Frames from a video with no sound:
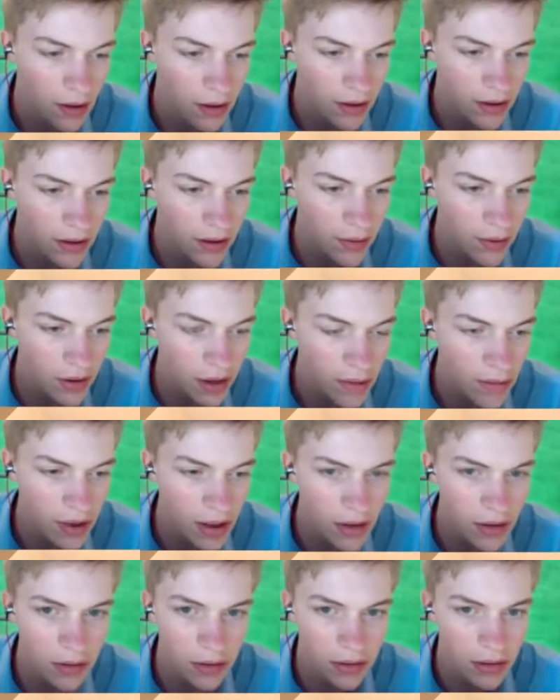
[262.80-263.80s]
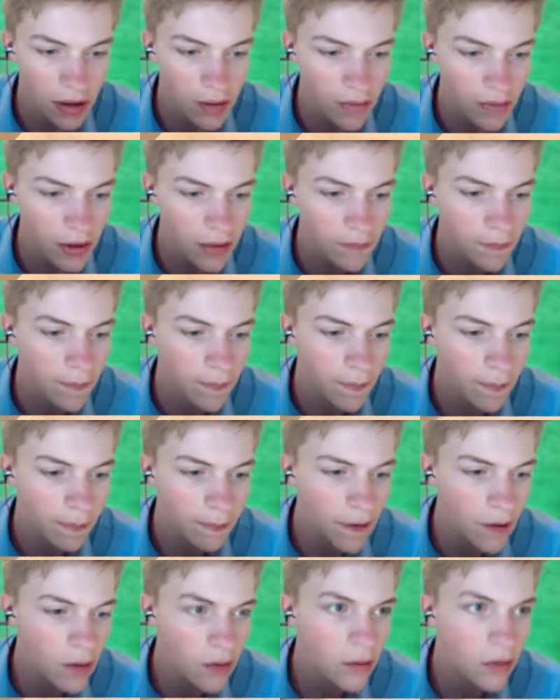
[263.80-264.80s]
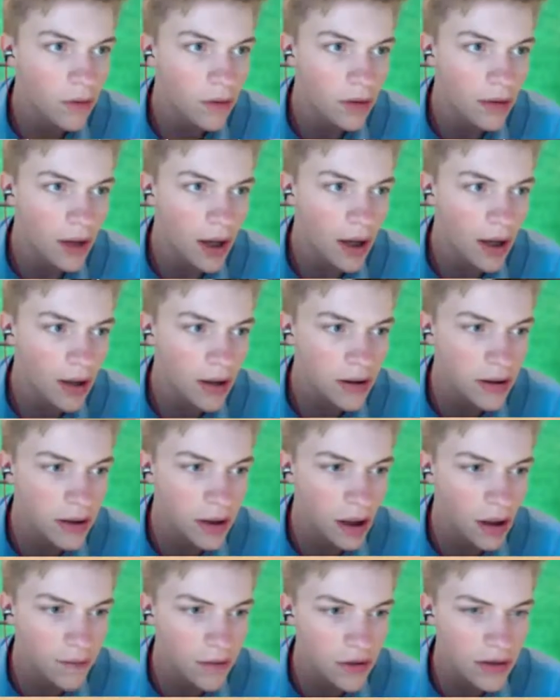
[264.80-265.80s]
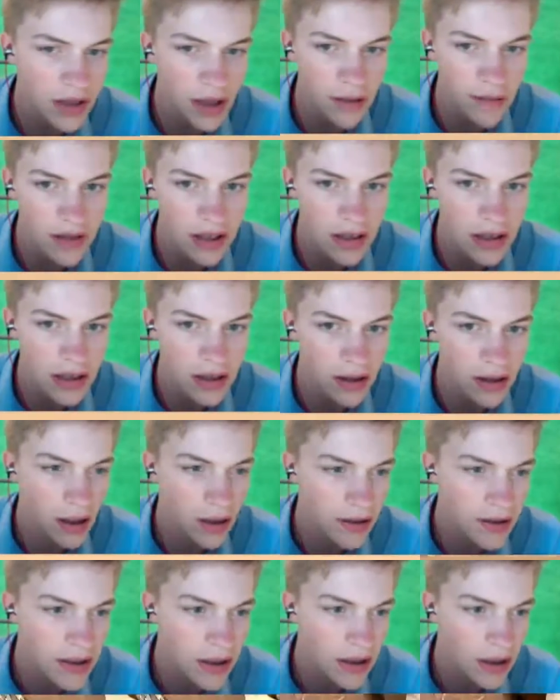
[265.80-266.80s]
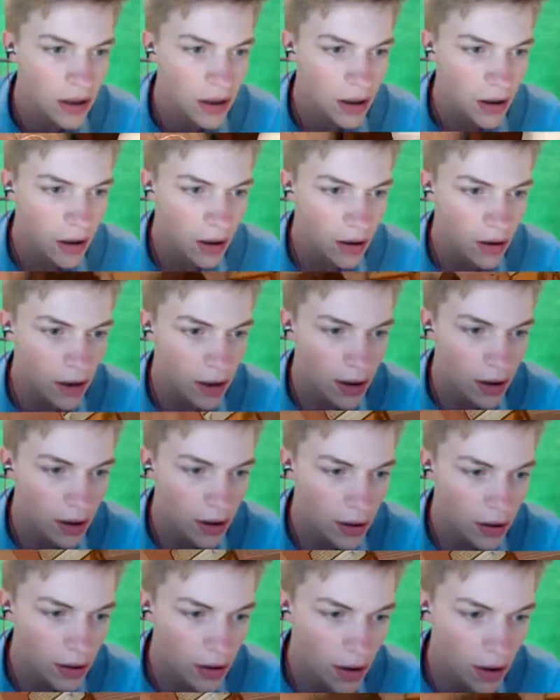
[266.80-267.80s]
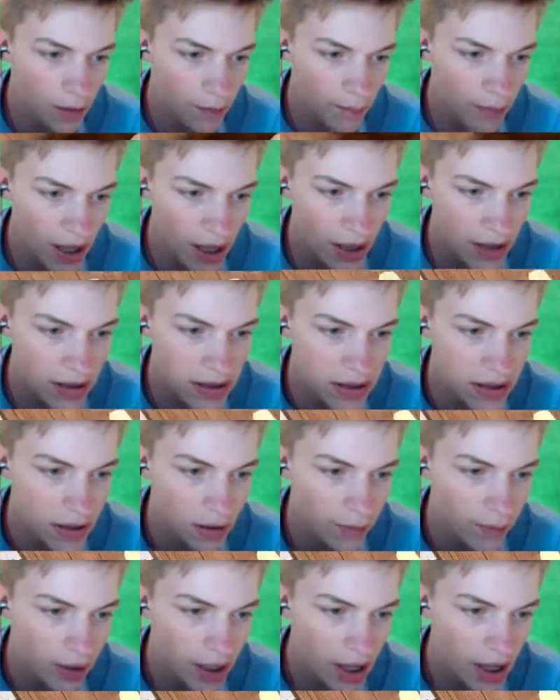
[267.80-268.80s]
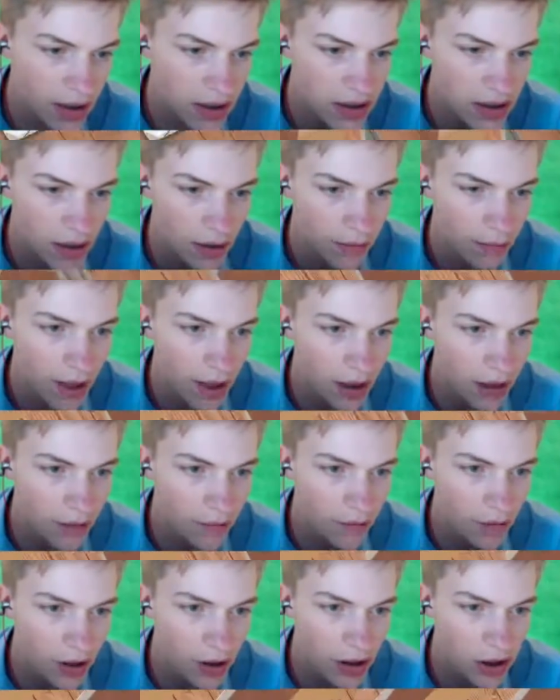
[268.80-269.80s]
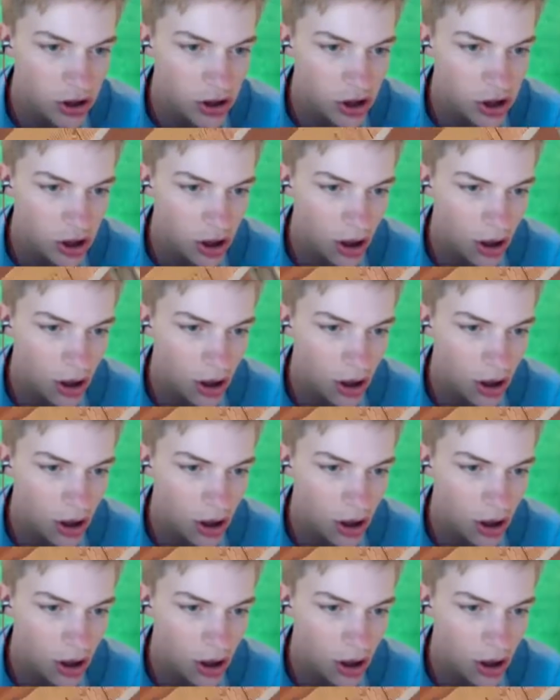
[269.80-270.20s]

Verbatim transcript: don't, let me in, no, okay, I've got time to get something else, okay, bags, pack our luggage,